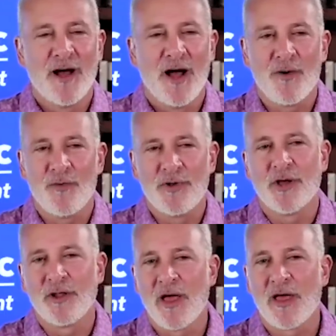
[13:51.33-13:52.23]
I would have
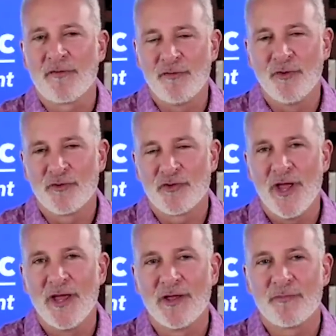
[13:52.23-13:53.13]
done a lot of foolish
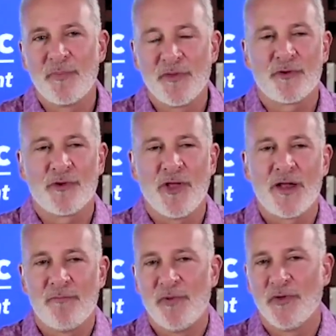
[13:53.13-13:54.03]
things, but there are a
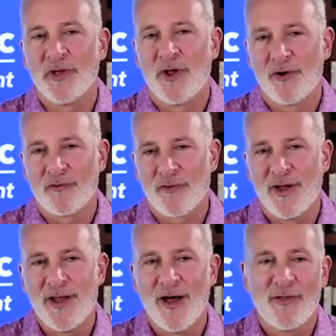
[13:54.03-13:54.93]
lot of billionaires
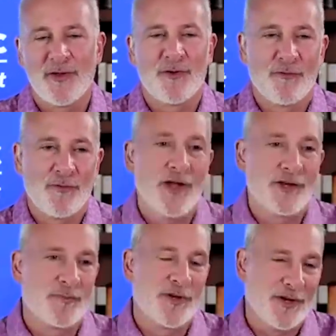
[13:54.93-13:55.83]
right now that are
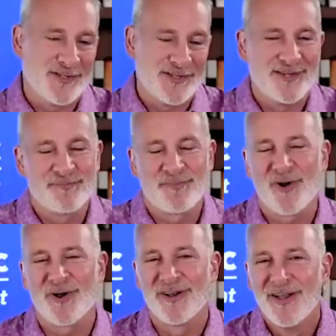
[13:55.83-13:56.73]
rich because they're
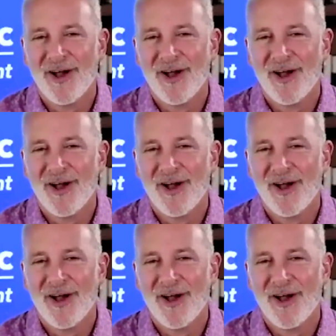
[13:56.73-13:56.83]
part